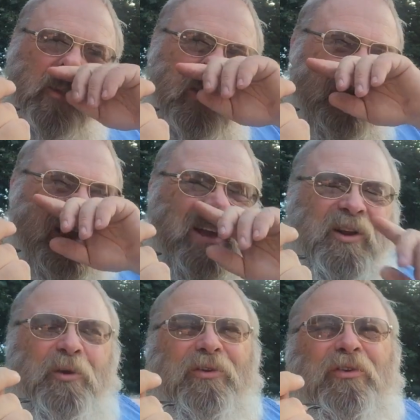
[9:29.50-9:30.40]
what we got
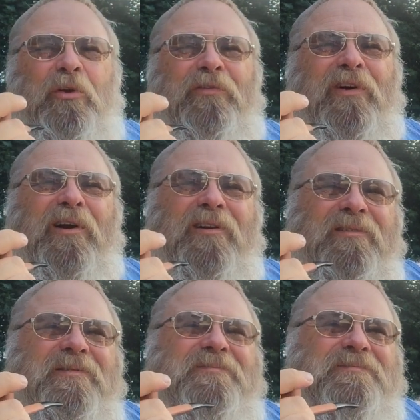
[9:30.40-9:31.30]
going so
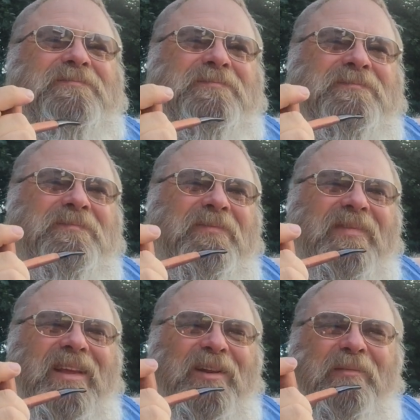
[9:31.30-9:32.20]
far.
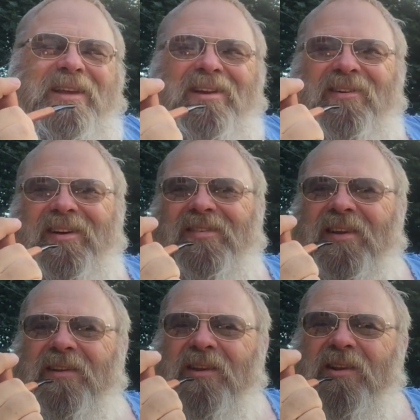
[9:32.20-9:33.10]
It'll be
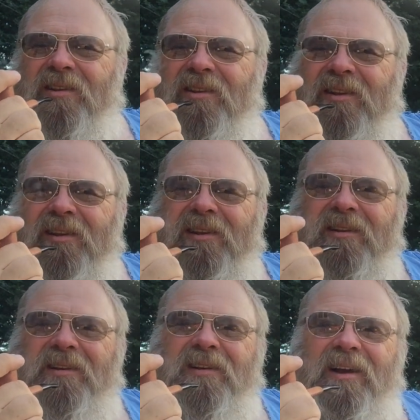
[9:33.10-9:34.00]
interesting.
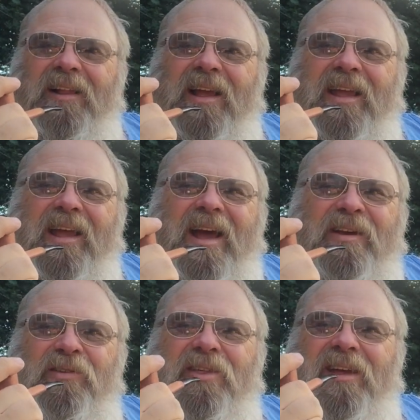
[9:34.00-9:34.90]
I like a
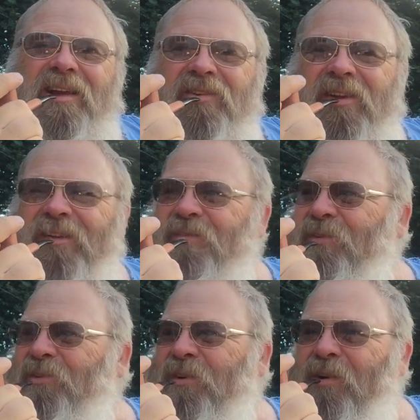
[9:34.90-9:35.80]
guy who thinks, that's
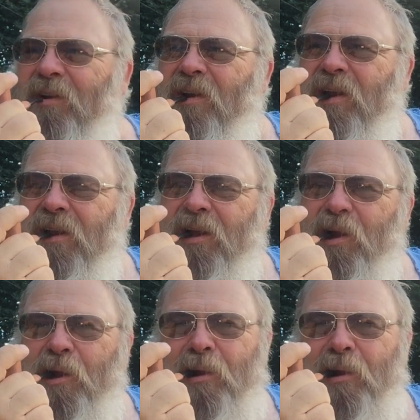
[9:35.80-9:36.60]
for sure. Yeah.